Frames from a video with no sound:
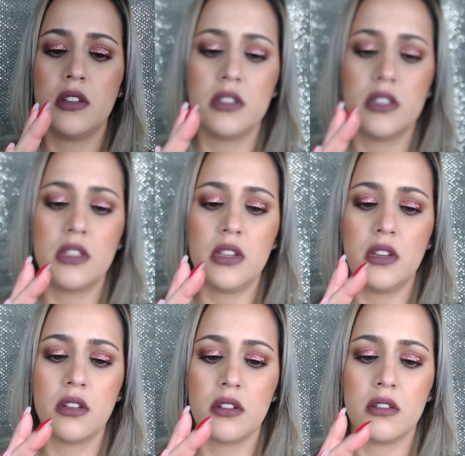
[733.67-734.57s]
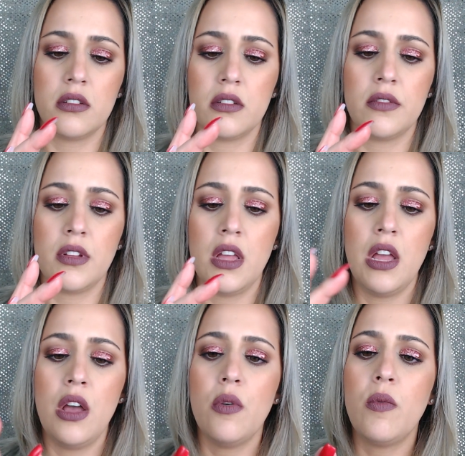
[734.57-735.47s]
See
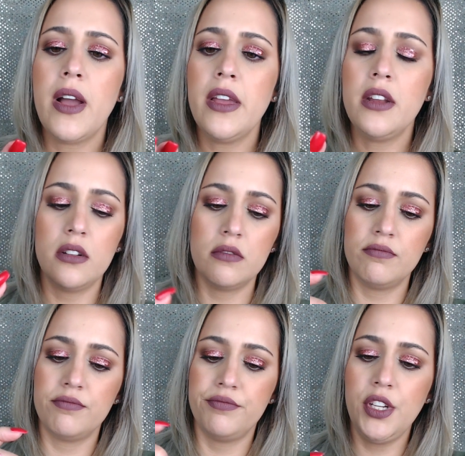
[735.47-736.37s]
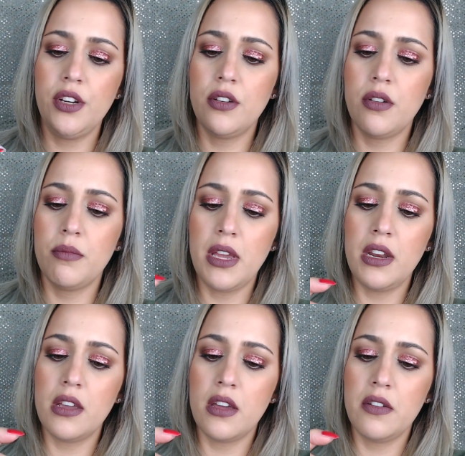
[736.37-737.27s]
why, you know, I'm
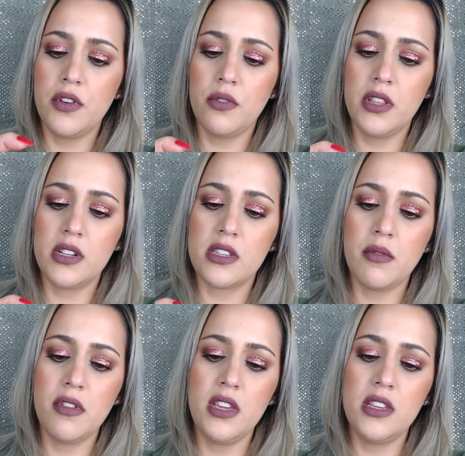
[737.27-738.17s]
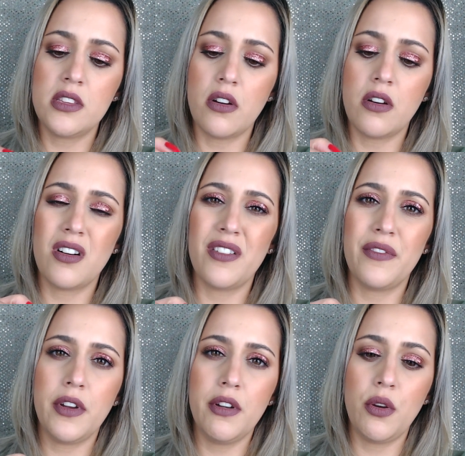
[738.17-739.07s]
getting kind of annoyed that some of these are
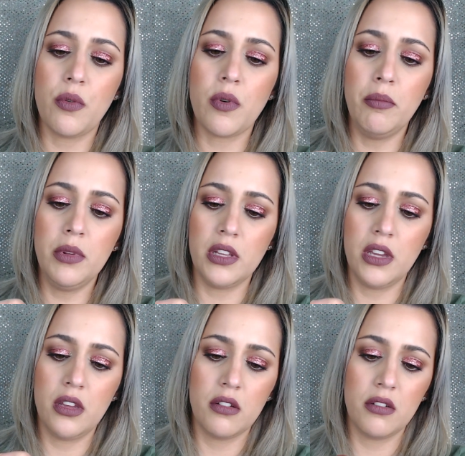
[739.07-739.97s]
very crumbly.